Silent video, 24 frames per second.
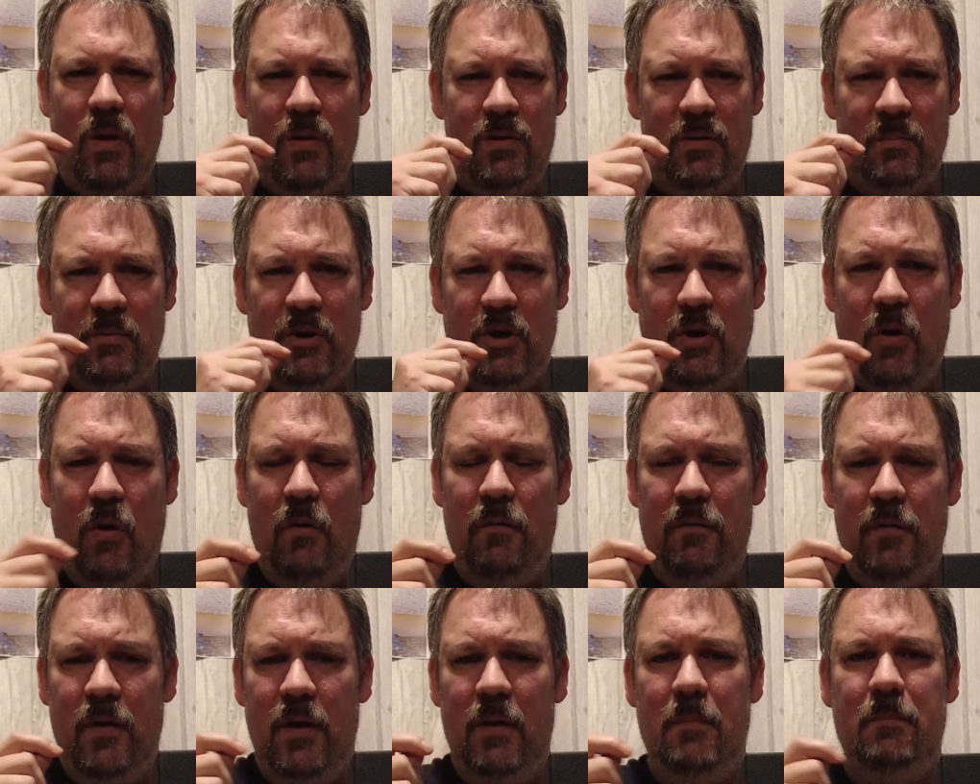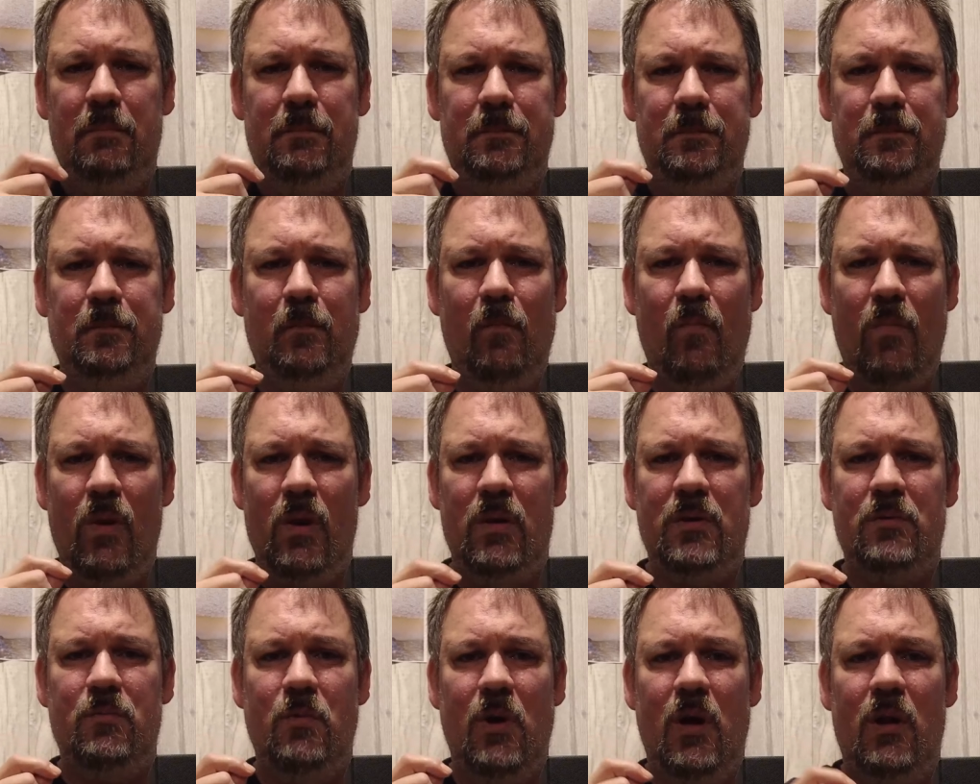some coffee
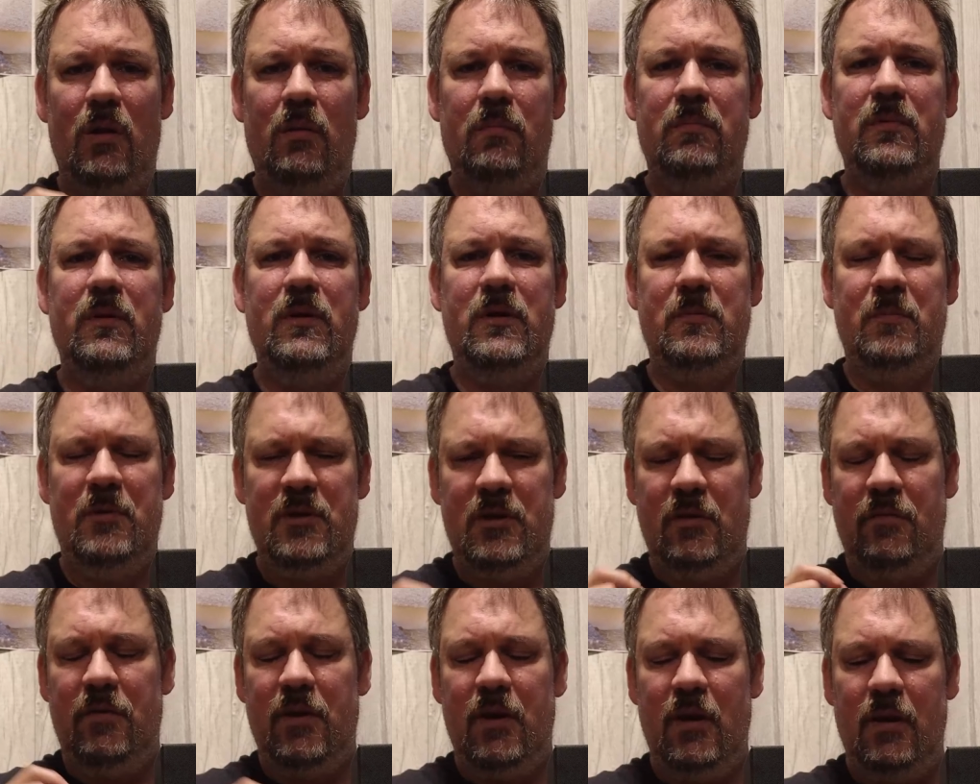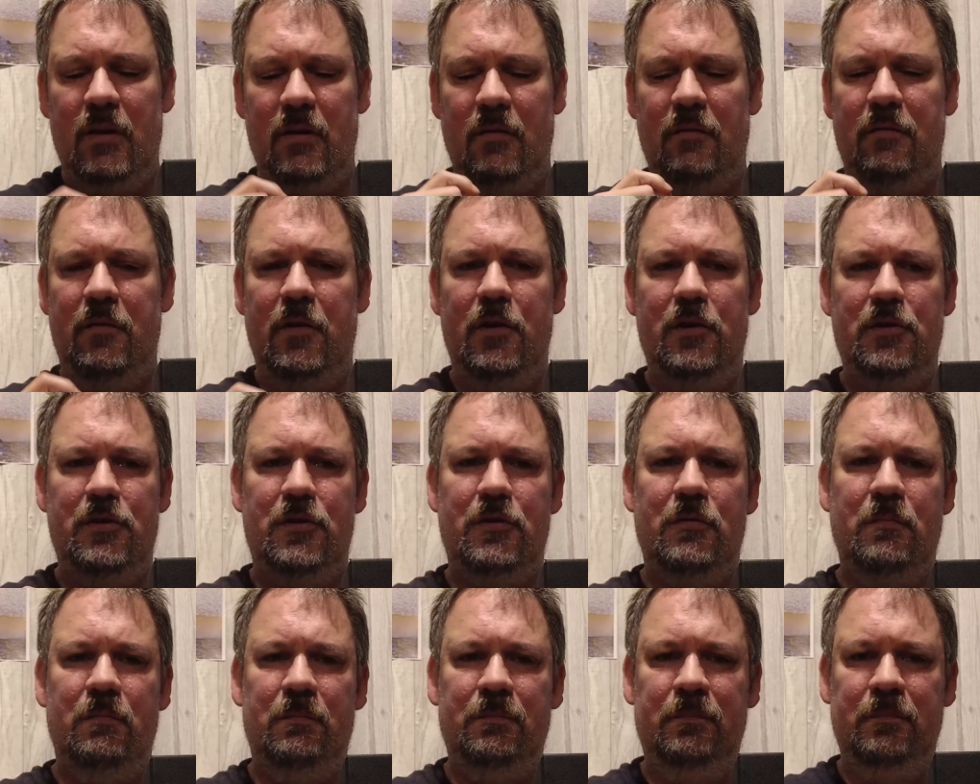as well, specifically in the
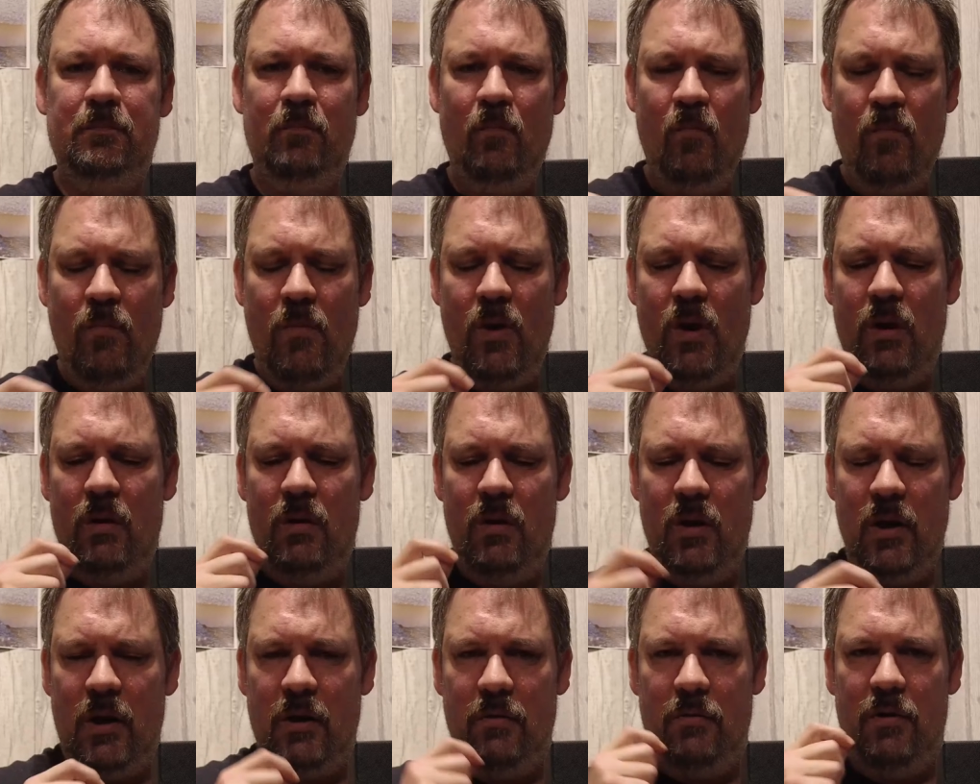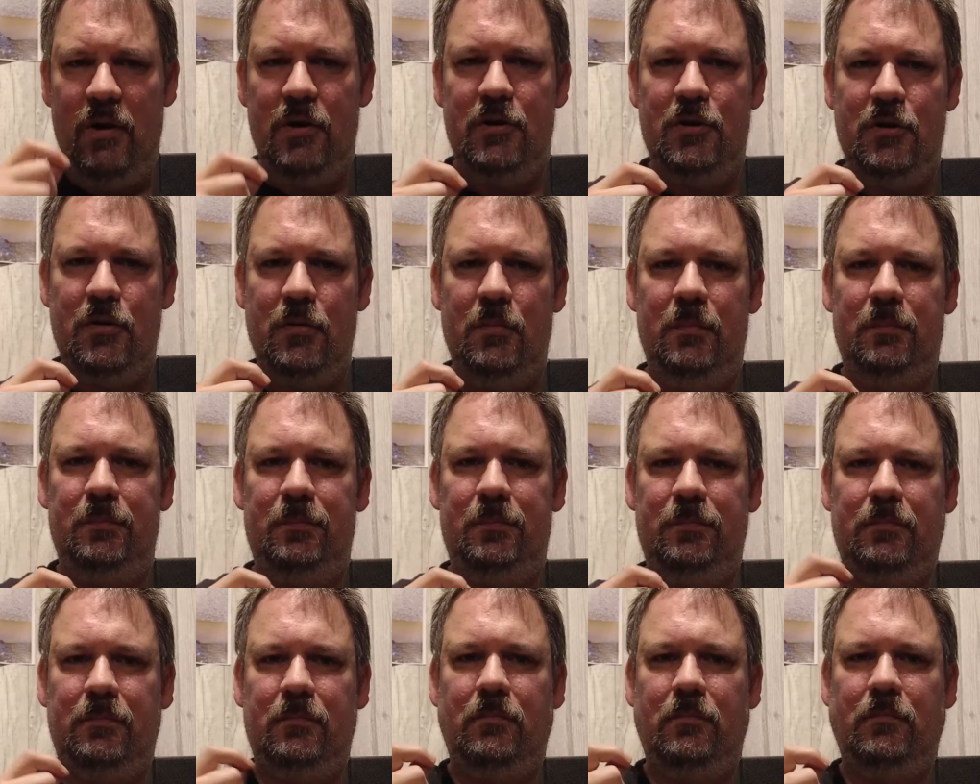finish, licorice,
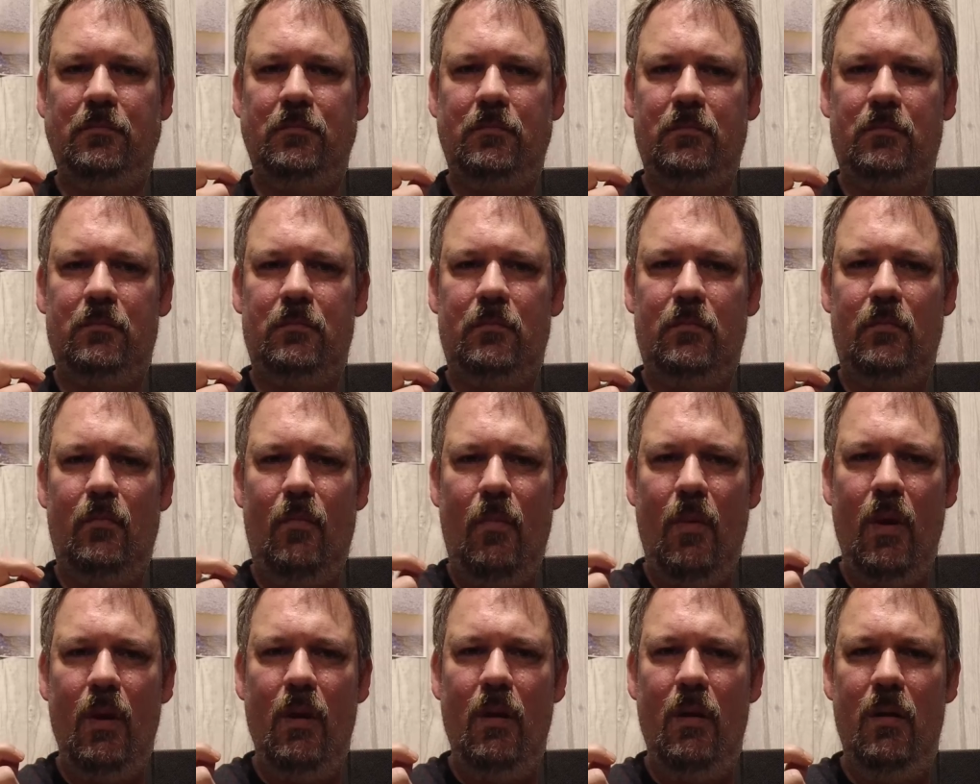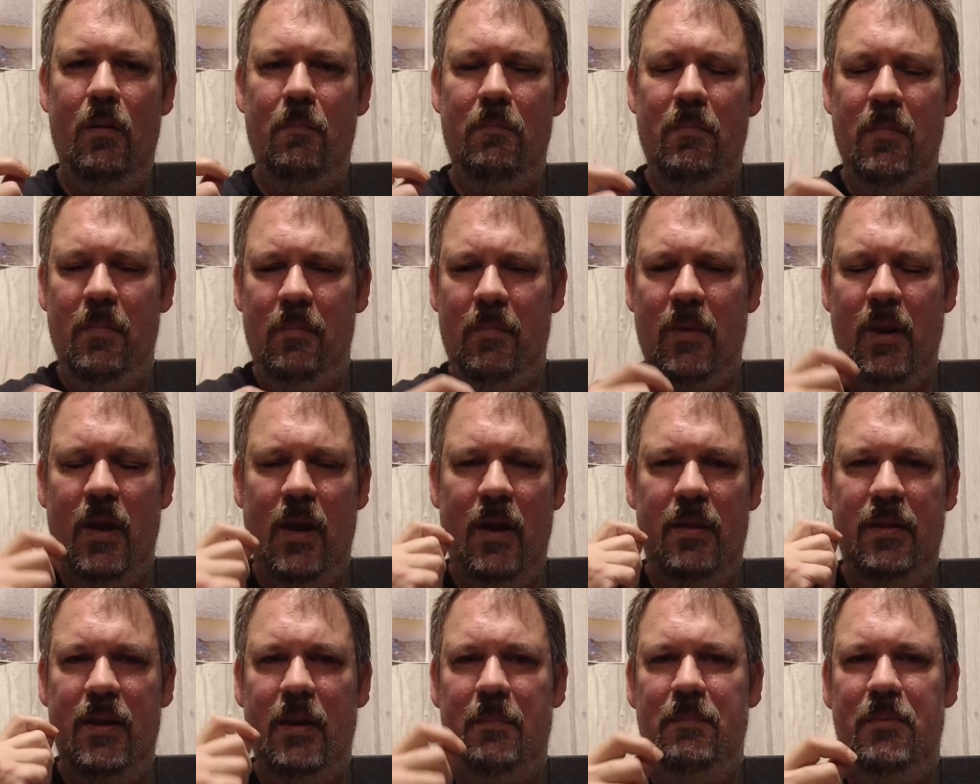and
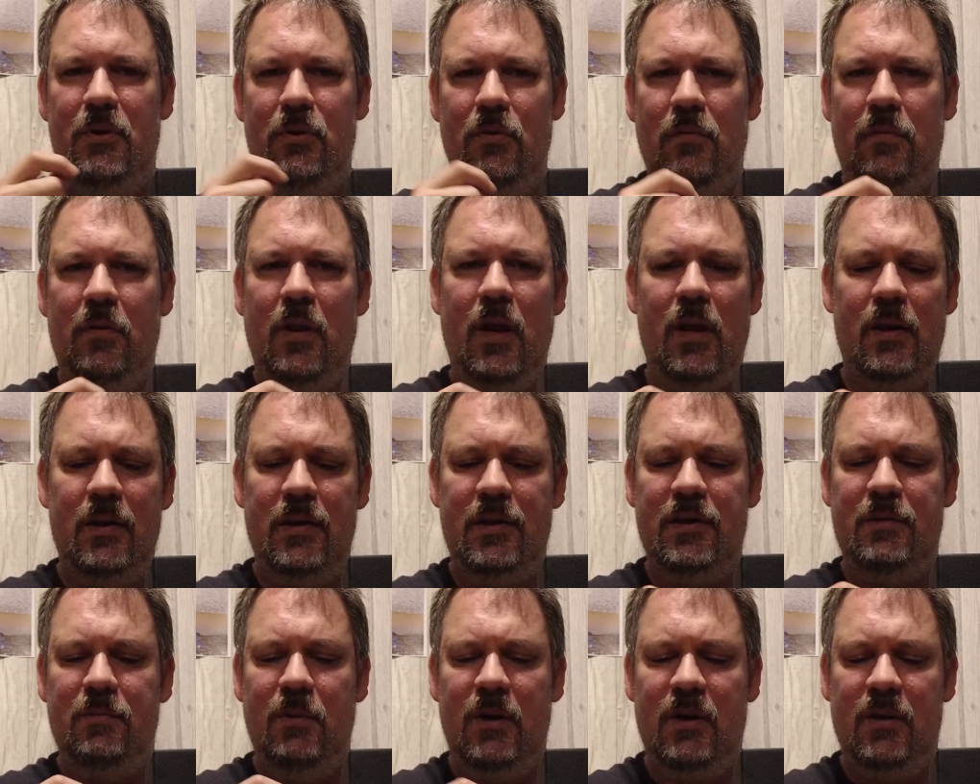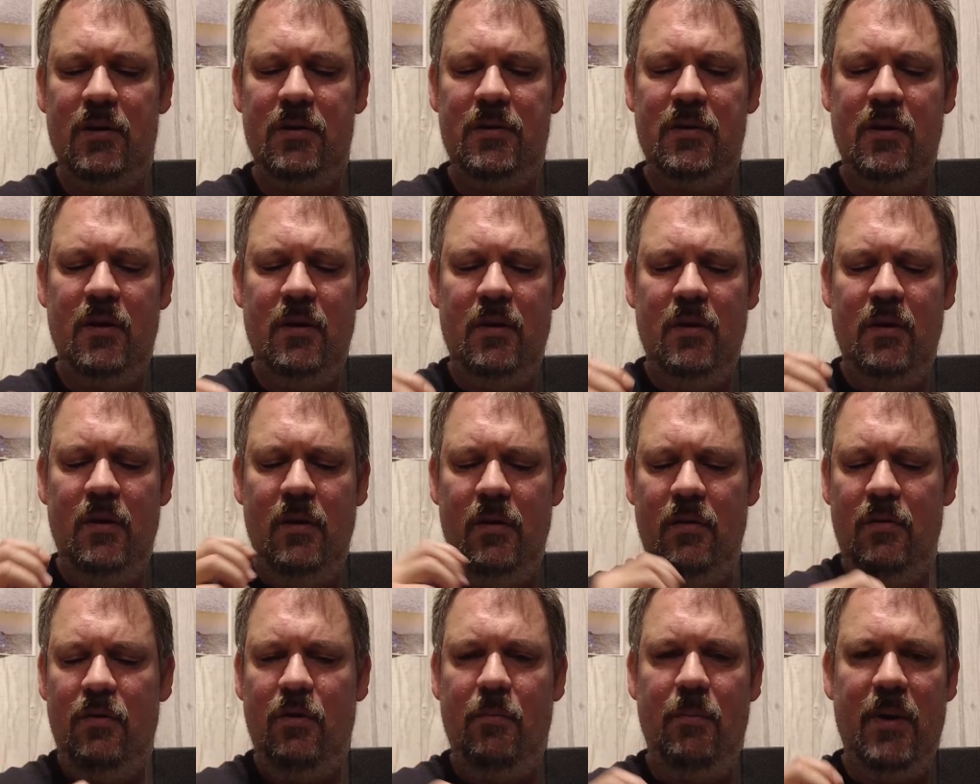that beautiful honey sweetness
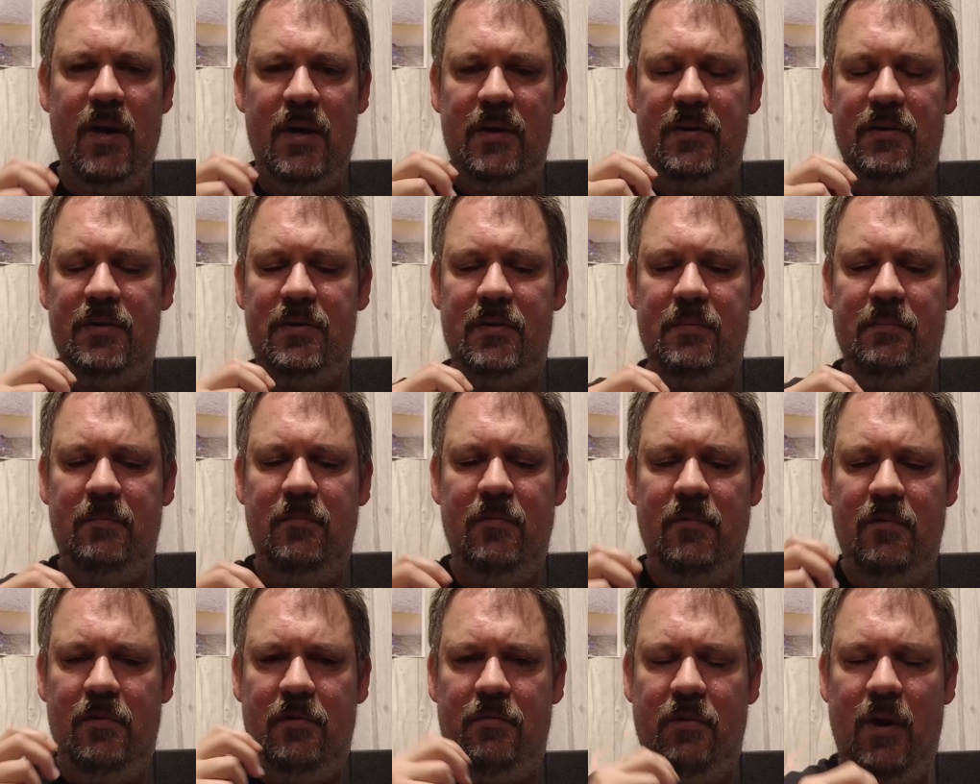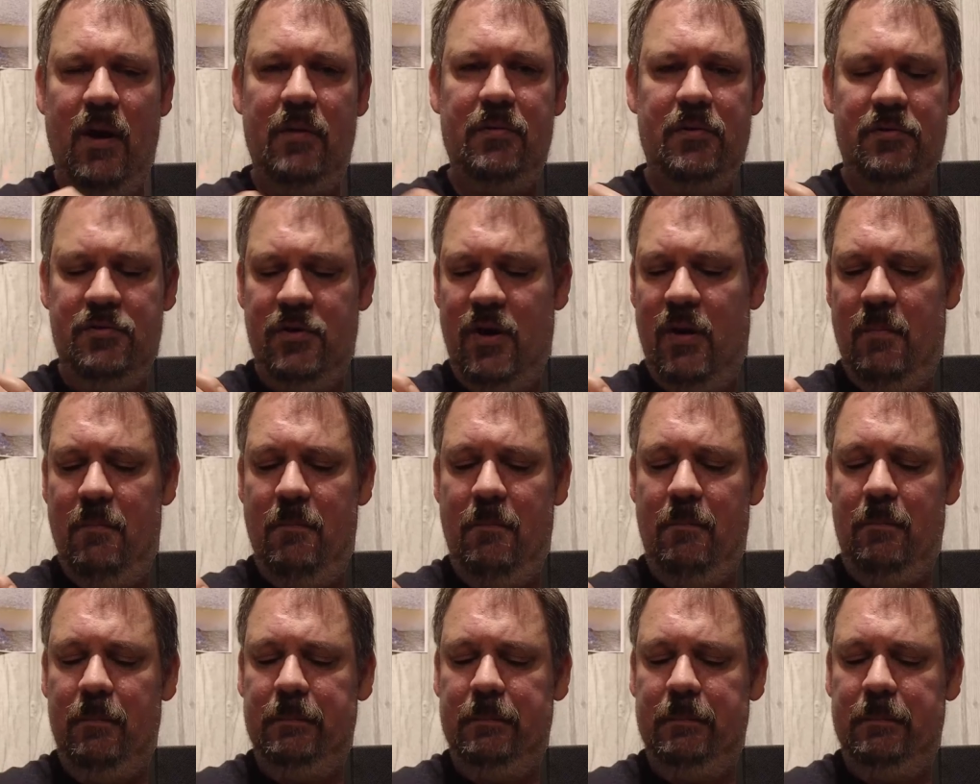remains throughout the dram,